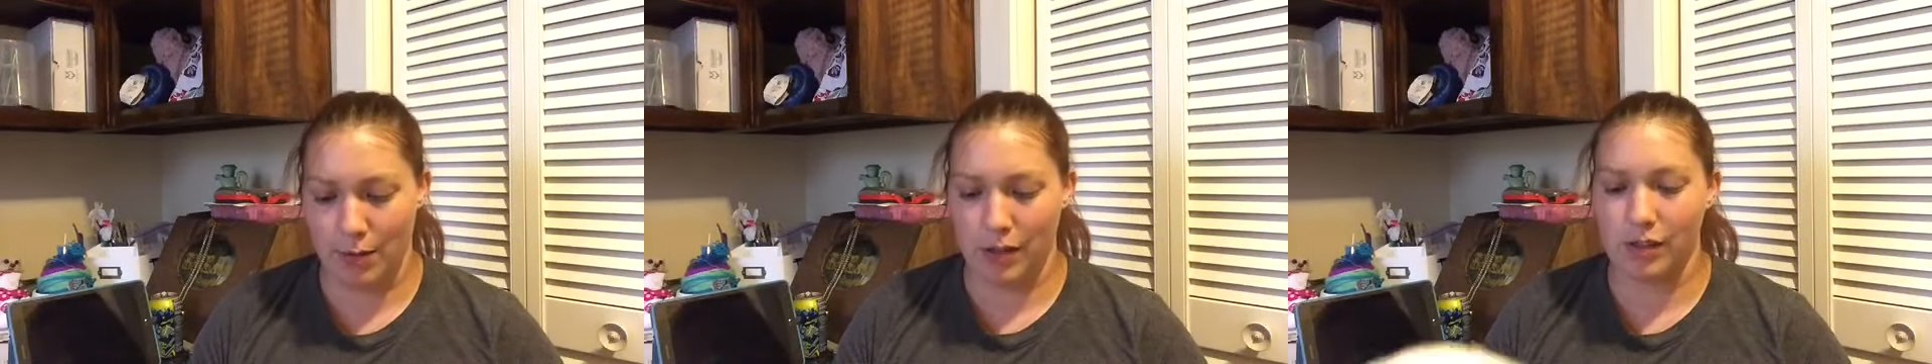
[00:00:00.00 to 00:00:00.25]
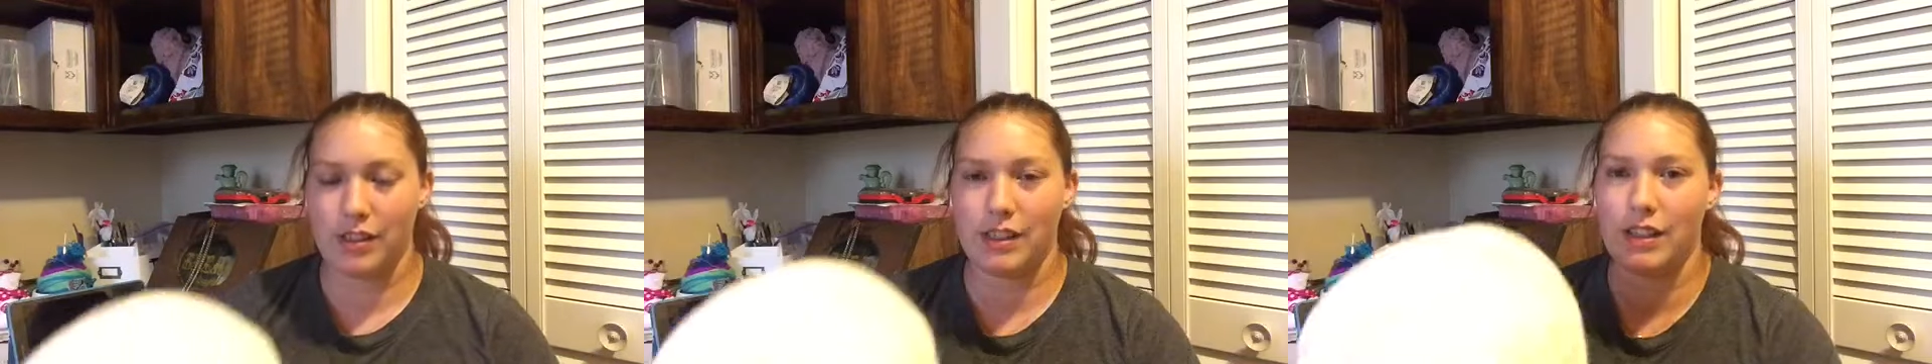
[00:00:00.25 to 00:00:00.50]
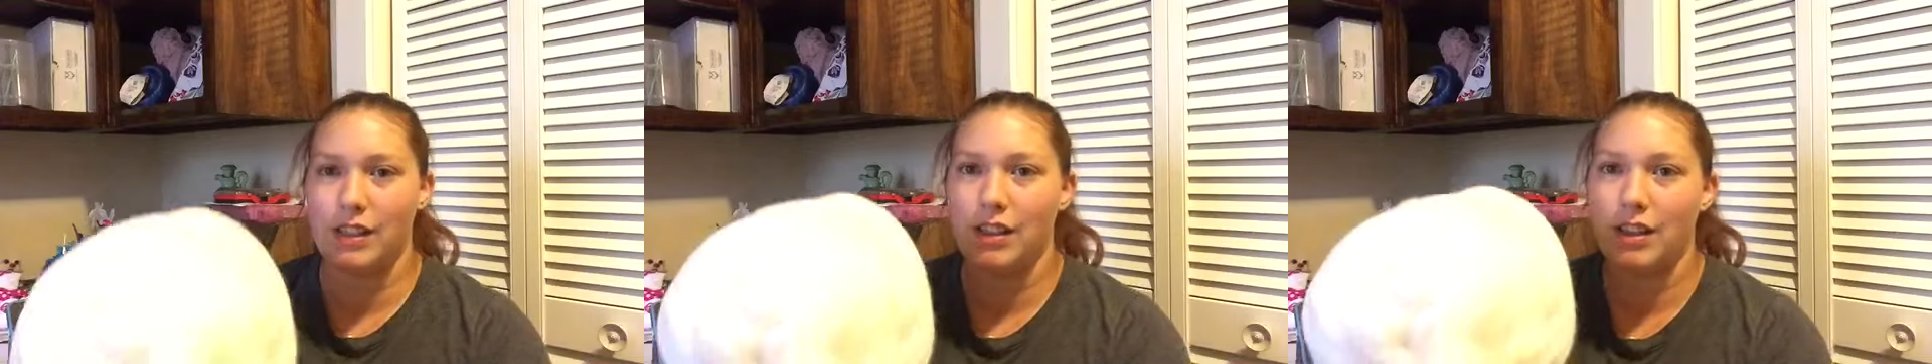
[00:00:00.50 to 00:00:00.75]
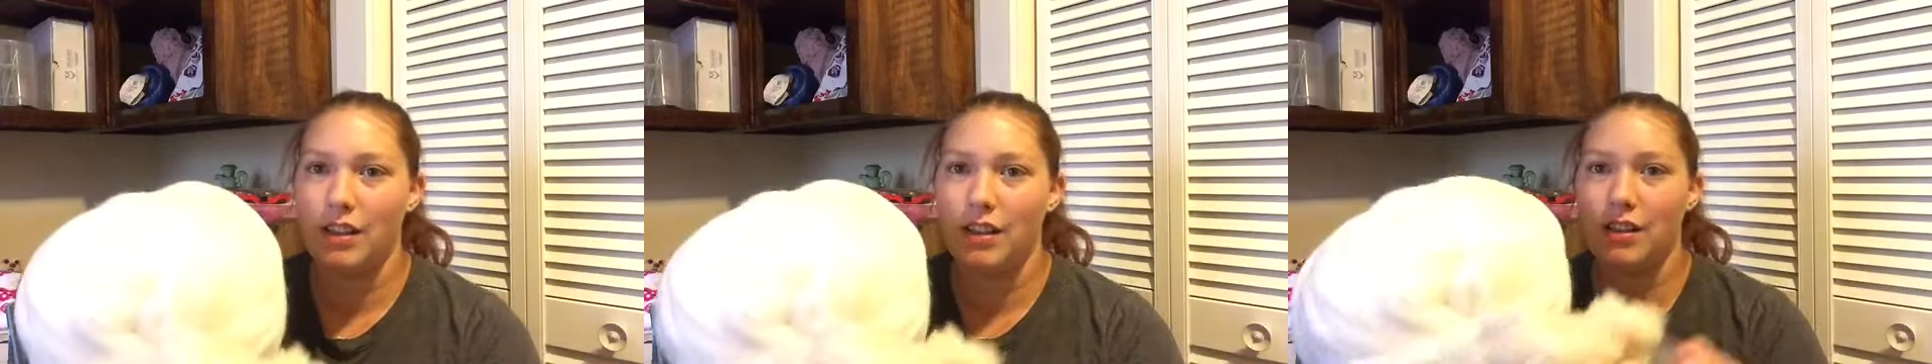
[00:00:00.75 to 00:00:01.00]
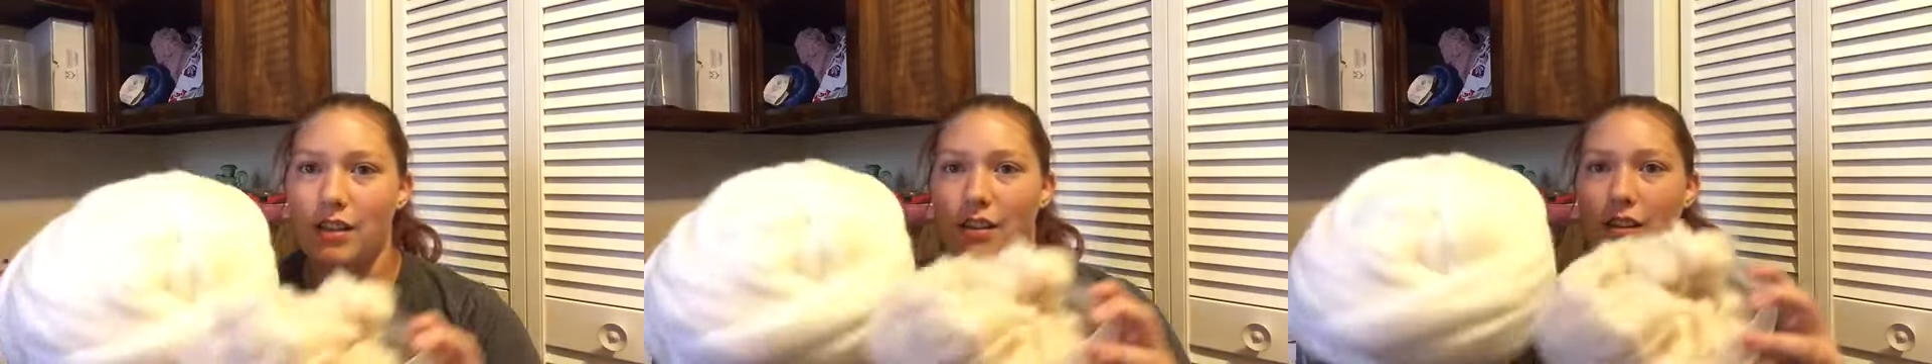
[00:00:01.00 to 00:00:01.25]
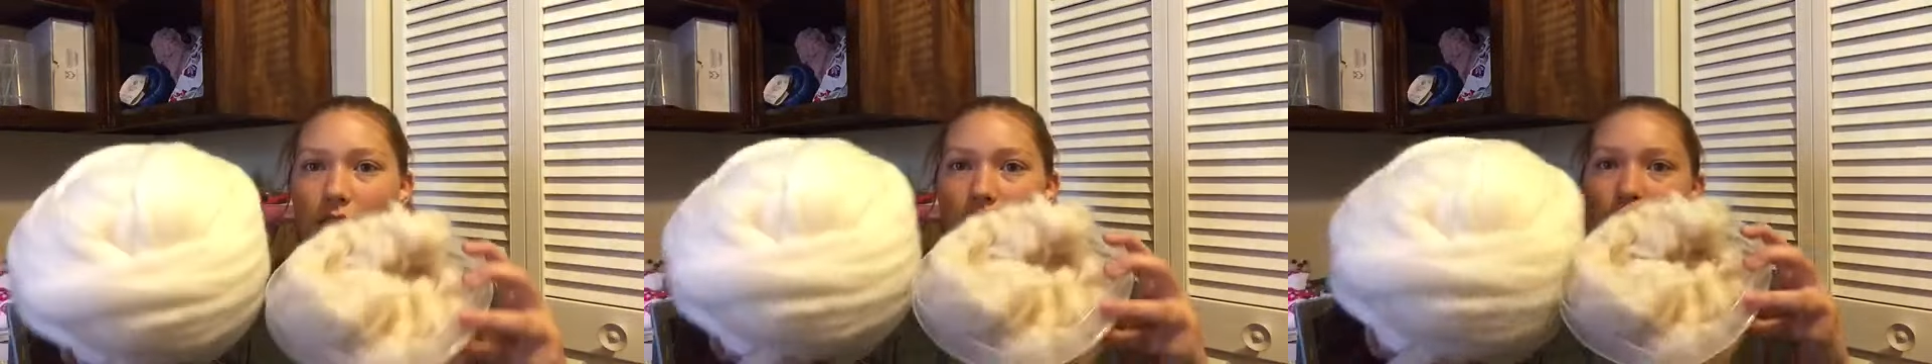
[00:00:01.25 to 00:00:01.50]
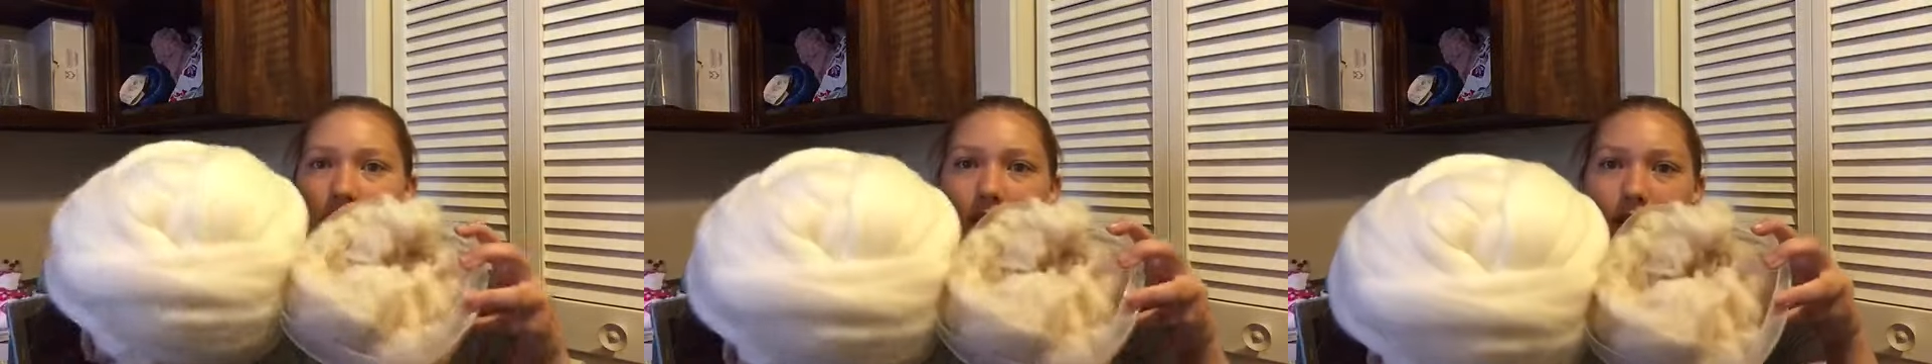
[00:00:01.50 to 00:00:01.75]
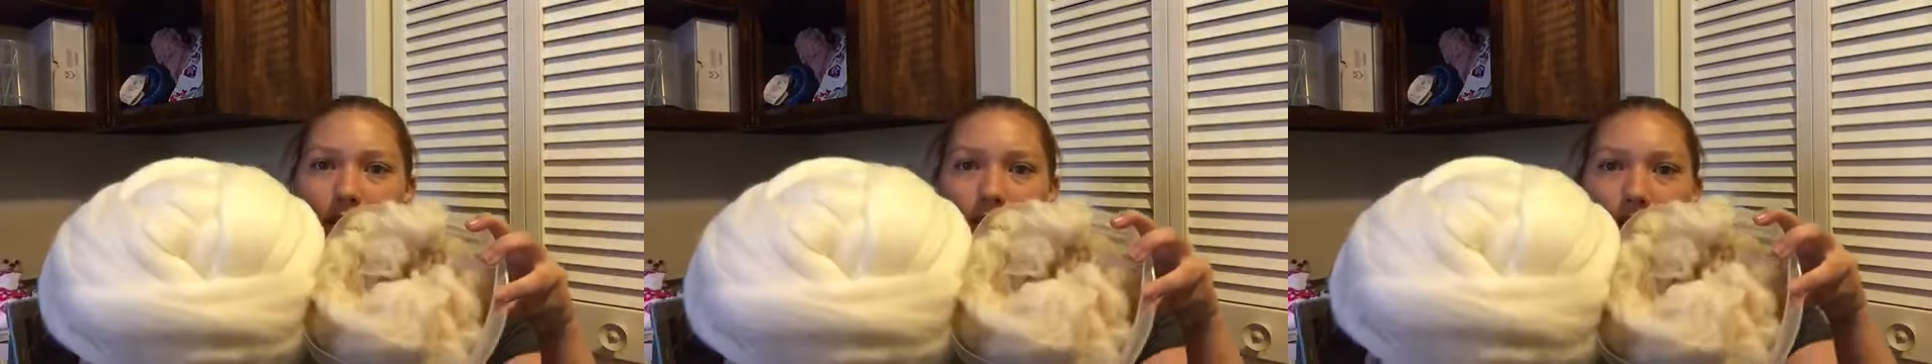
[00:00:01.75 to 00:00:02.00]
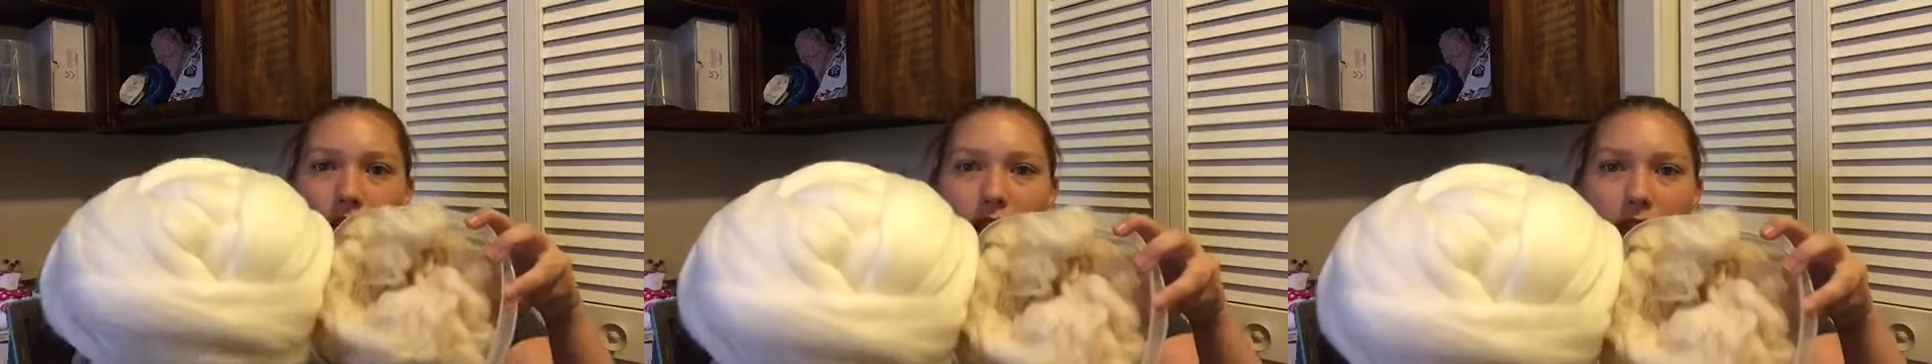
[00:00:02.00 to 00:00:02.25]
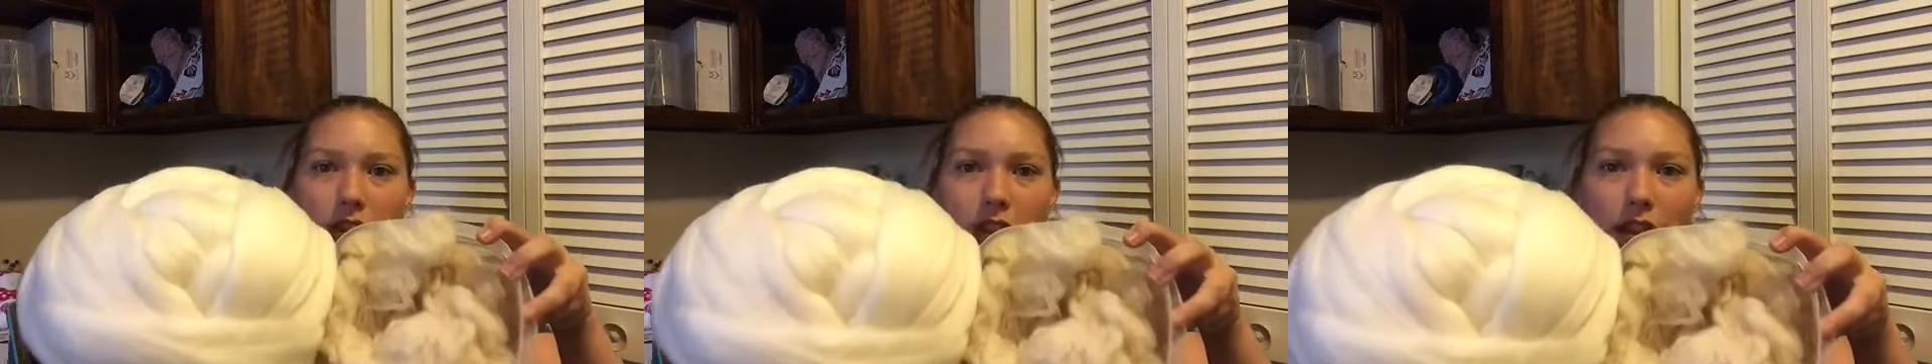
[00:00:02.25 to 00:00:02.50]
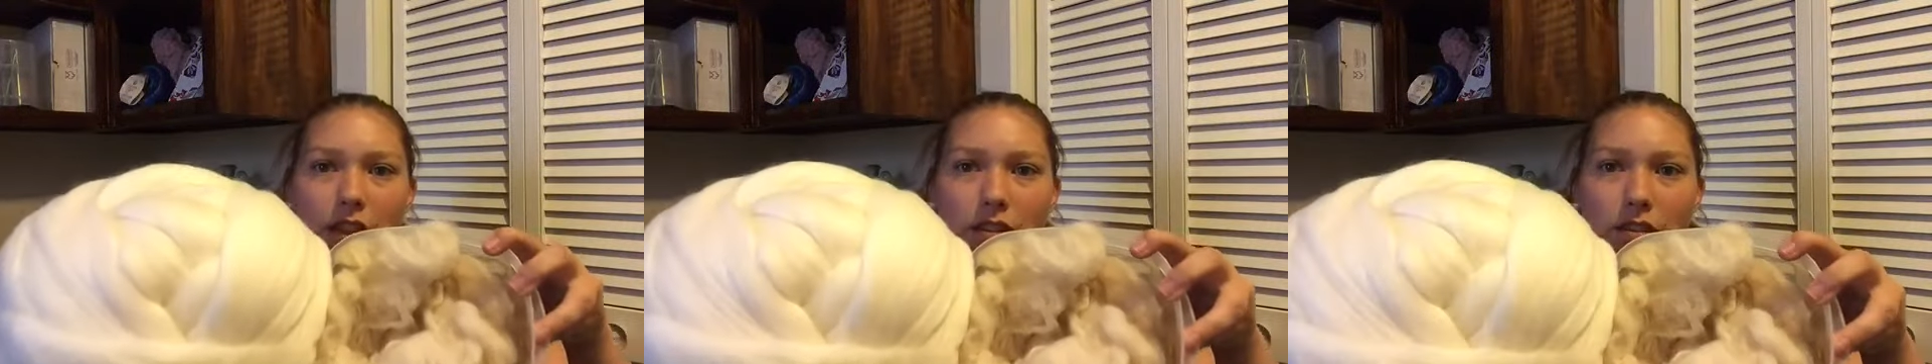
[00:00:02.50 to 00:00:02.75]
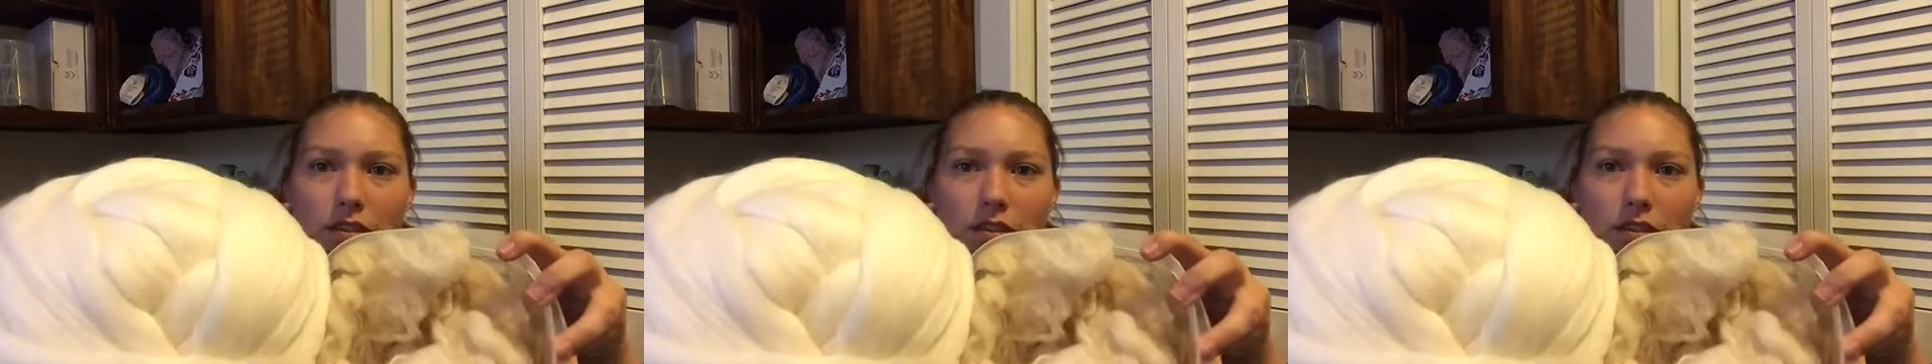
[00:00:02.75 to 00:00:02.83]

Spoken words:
person, let's see if I can get that.